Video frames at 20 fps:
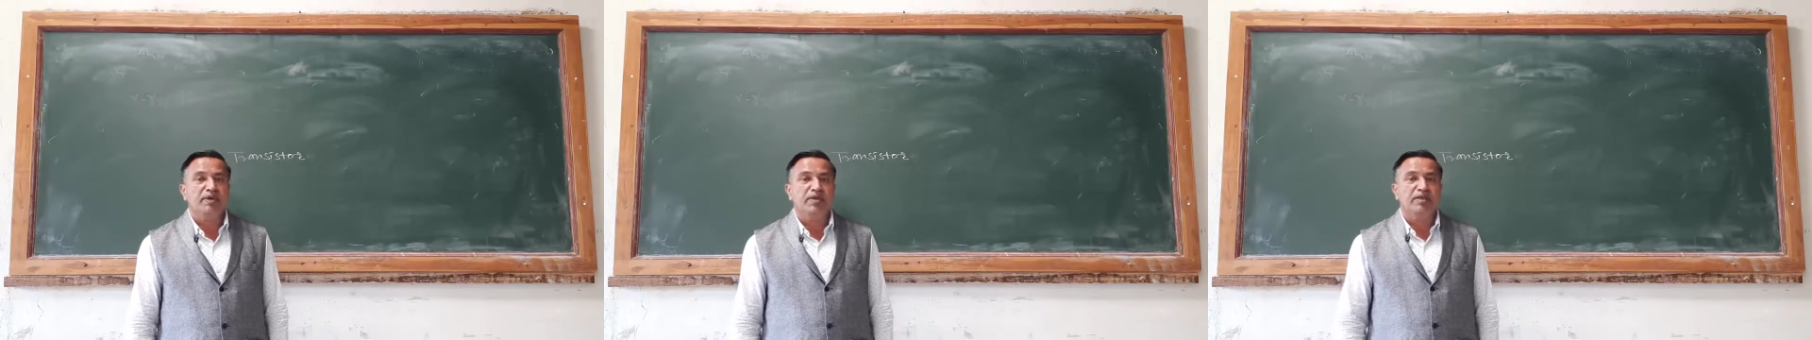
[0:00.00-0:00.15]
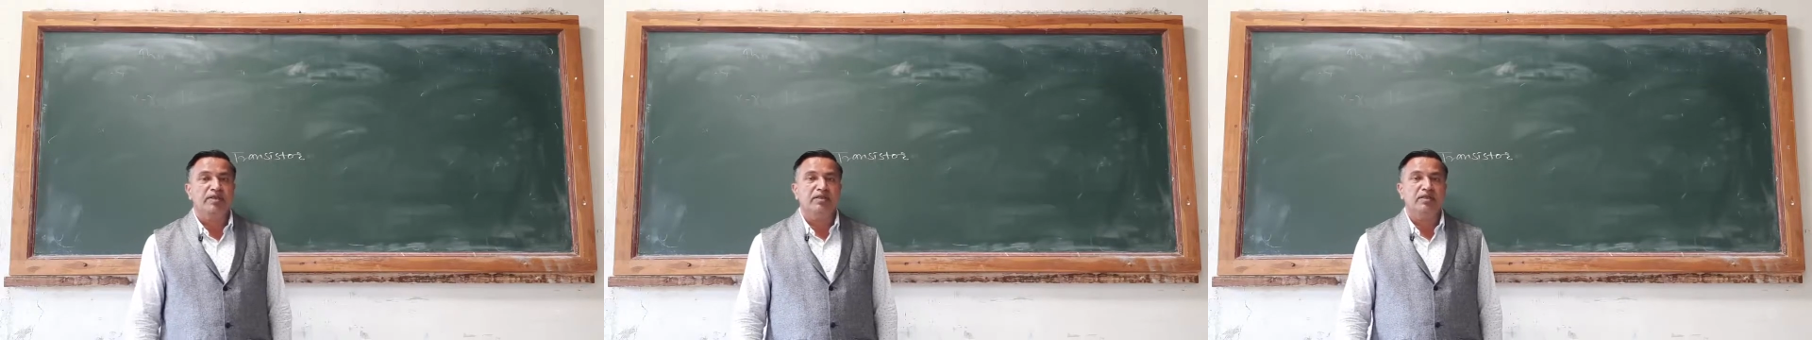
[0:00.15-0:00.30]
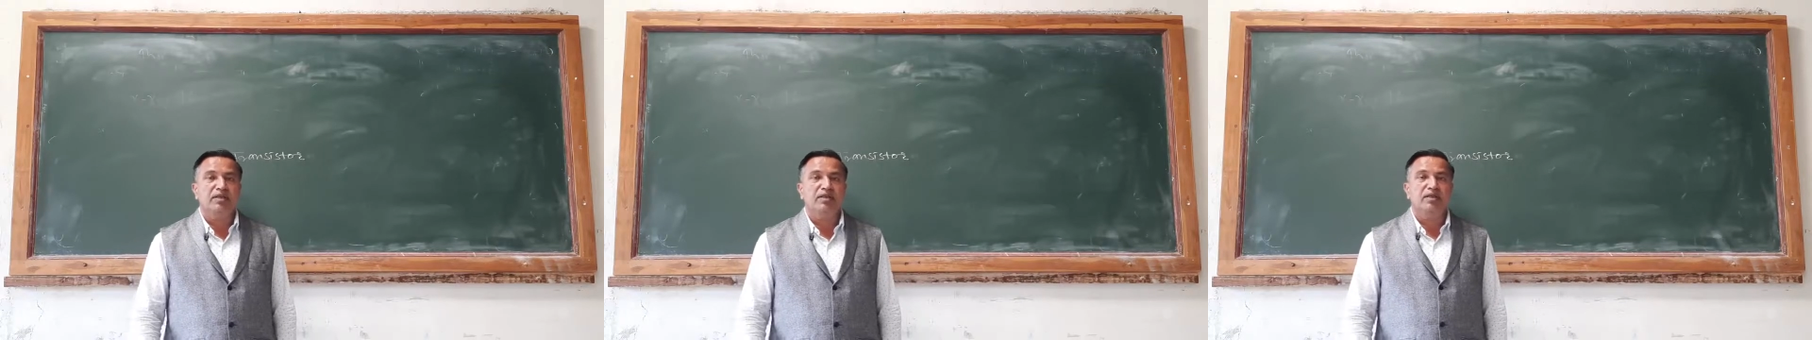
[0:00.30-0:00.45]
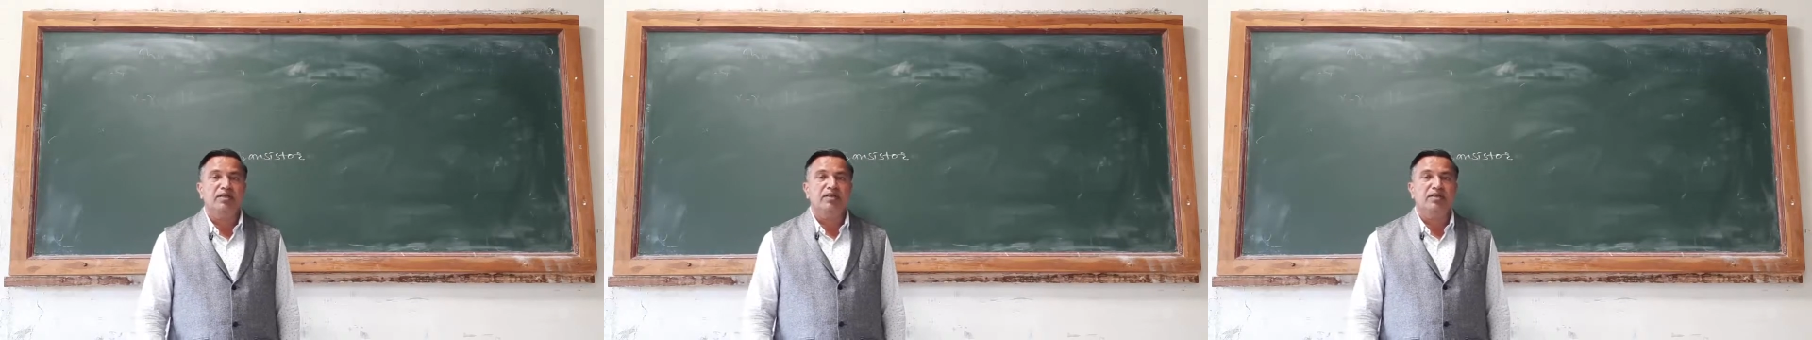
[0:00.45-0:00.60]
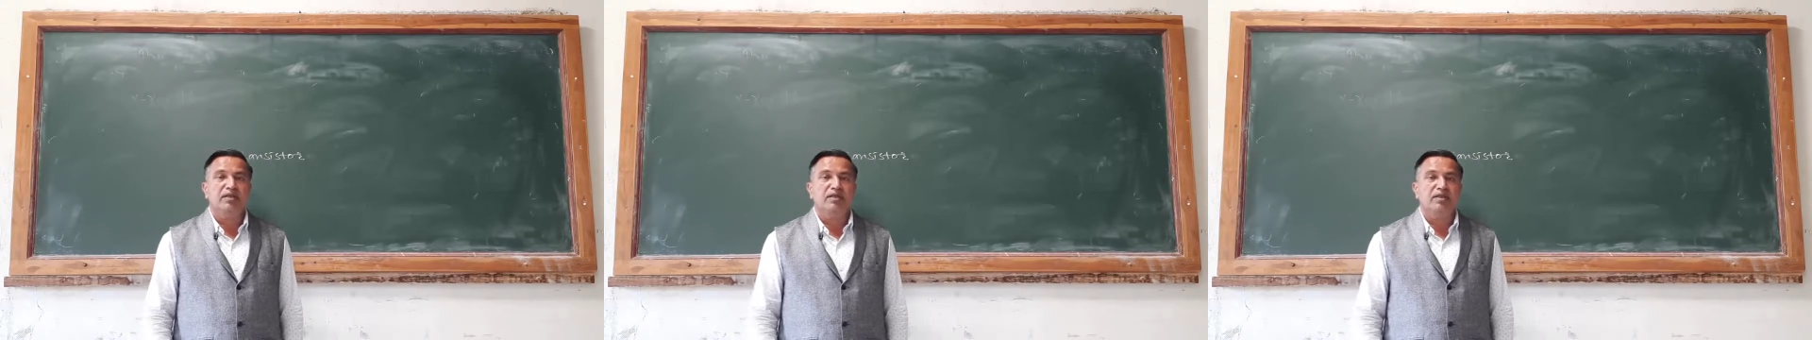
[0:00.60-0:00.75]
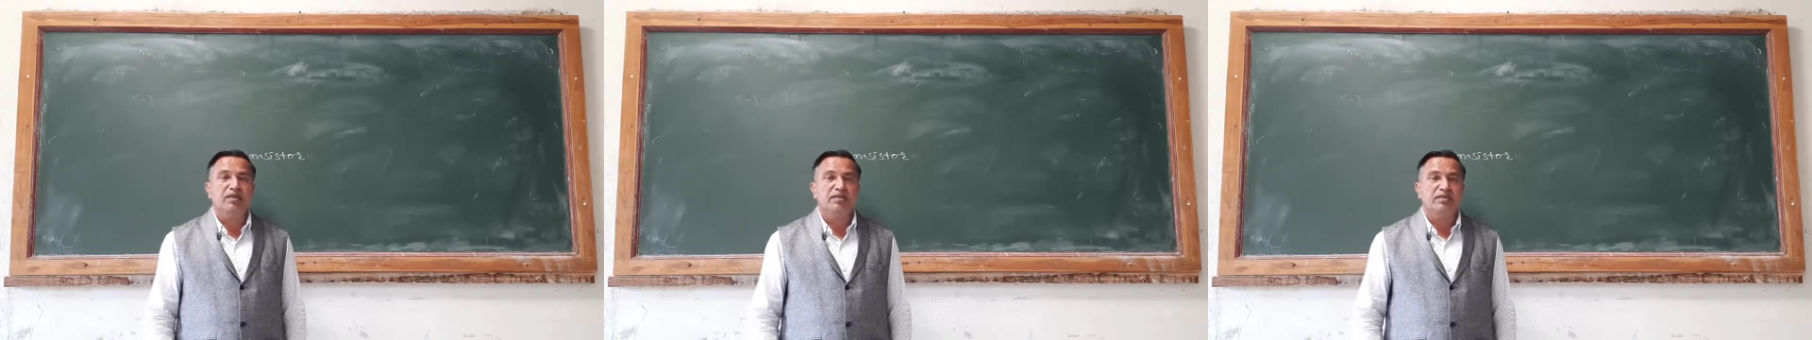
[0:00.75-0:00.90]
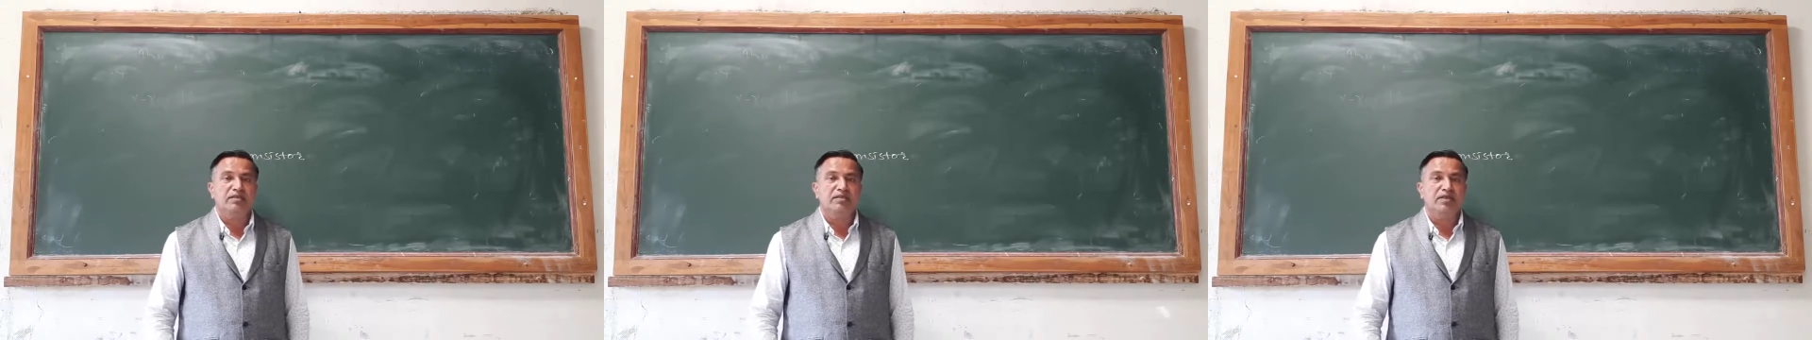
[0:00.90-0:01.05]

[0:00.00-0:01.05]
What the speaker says: in the